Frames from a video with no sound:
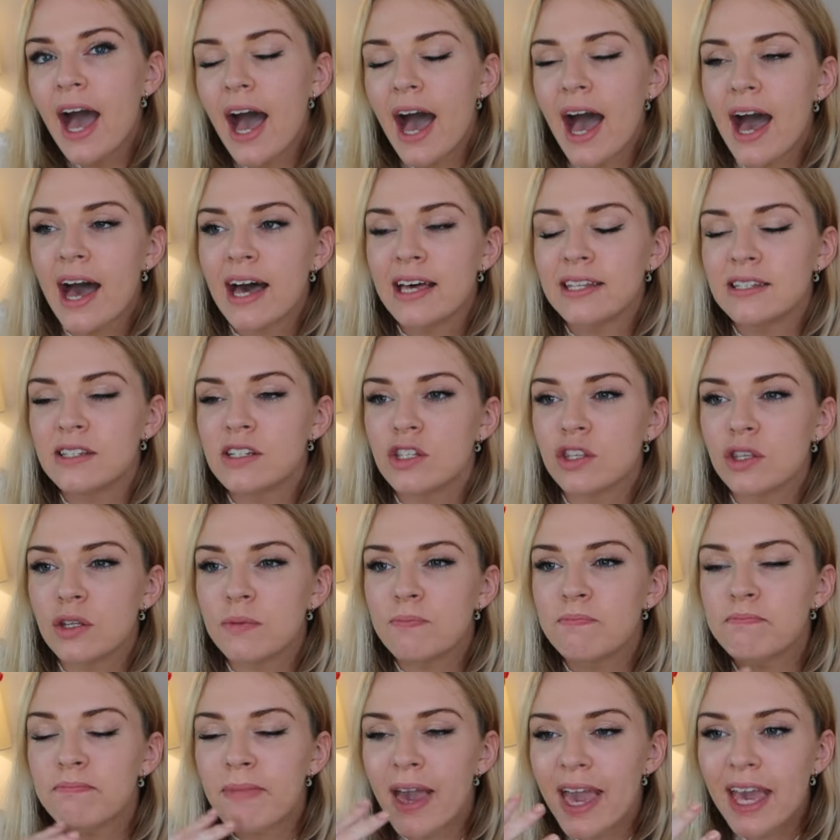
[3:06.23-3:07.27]
And the
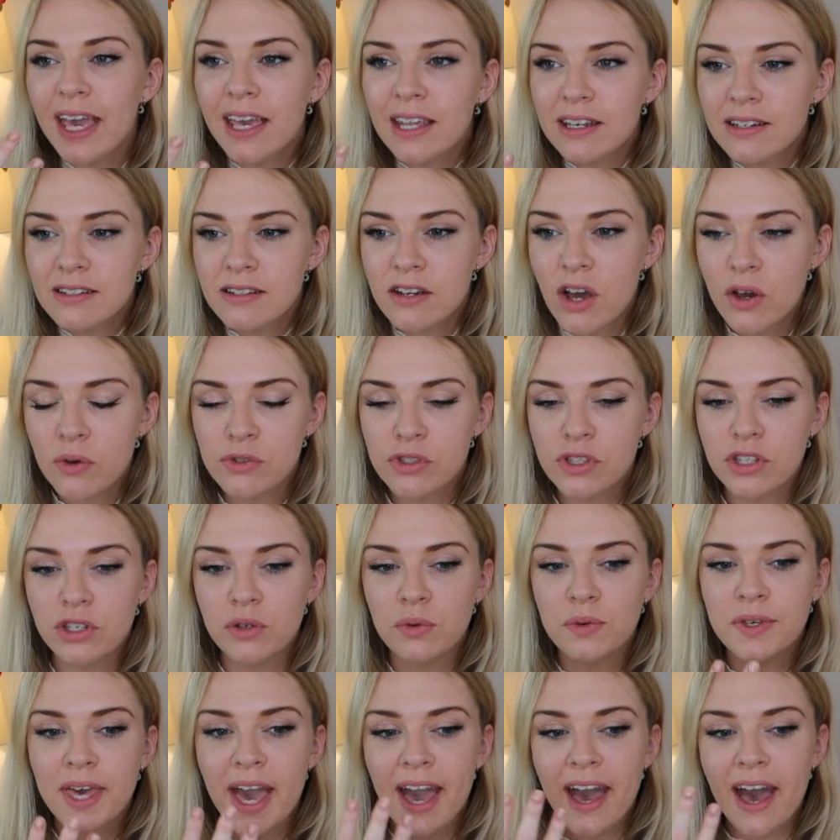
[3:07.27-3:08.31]
main notes that you
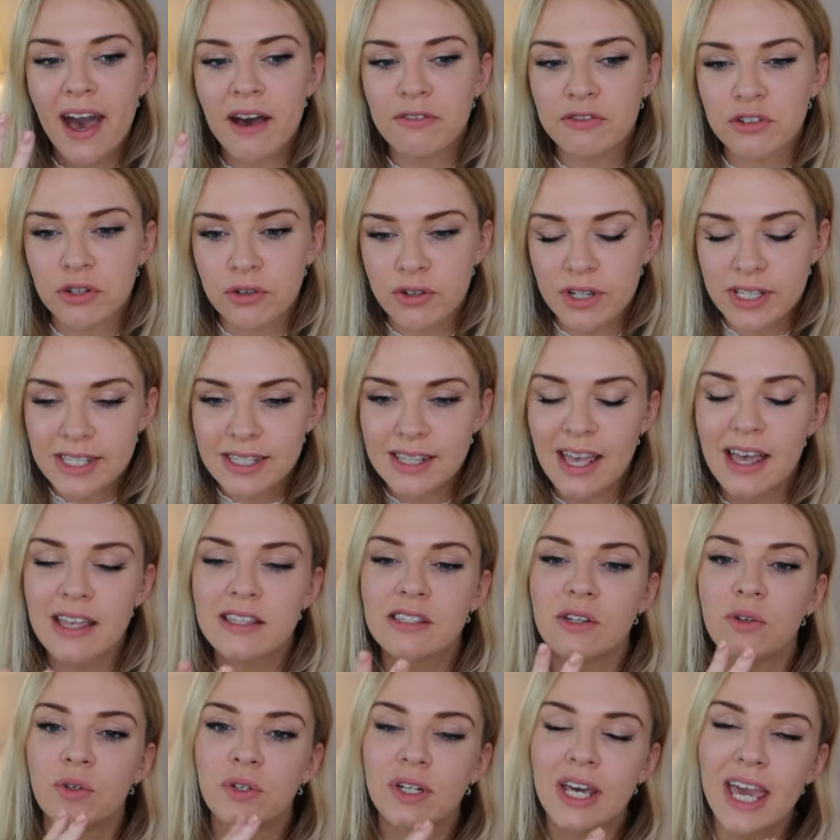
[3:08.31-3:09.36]
get after it's
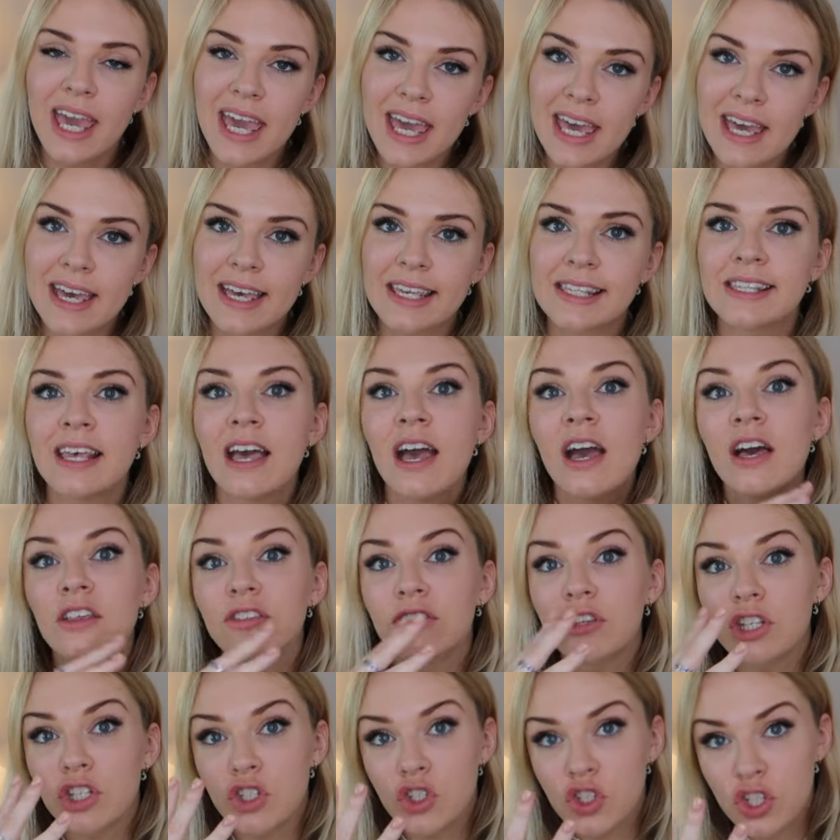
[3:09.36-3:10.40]
settled is
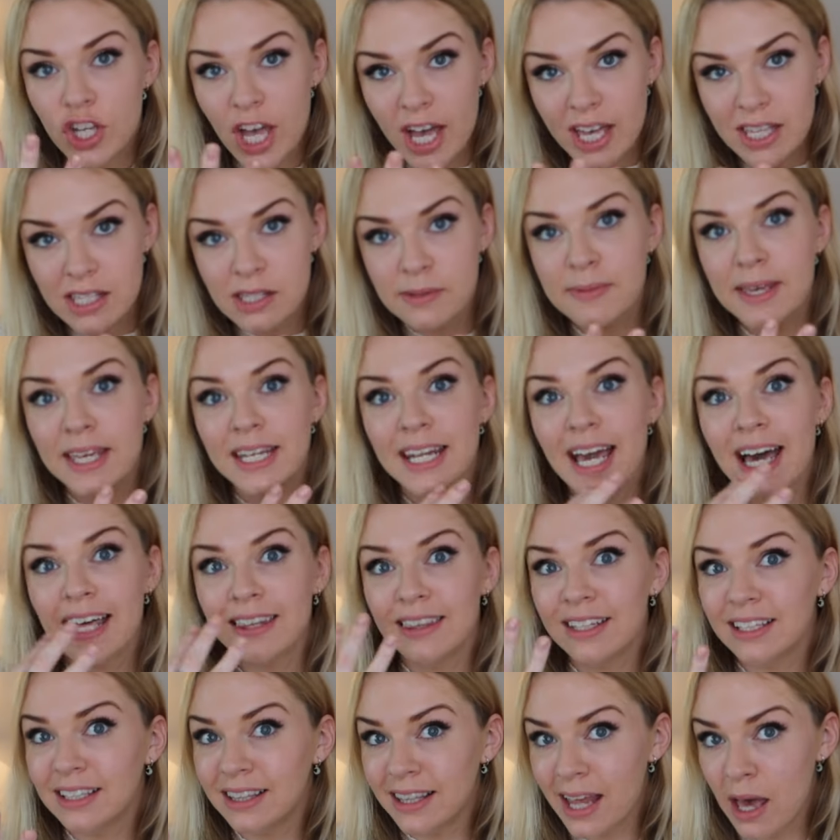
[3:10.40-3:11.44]
the jasmine
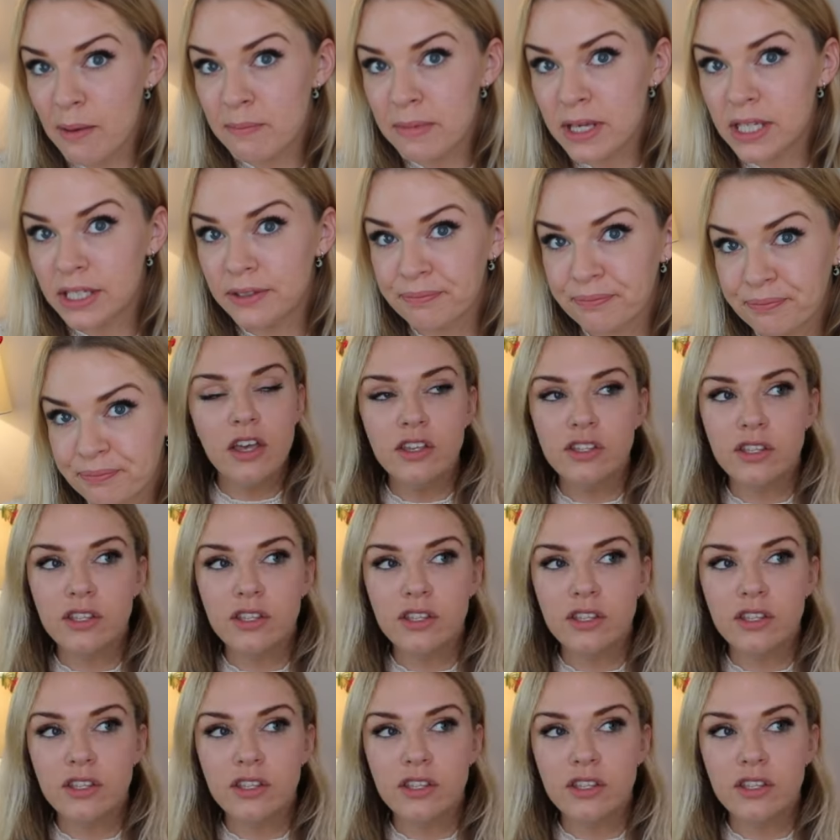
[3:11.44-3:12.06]
and the lemon.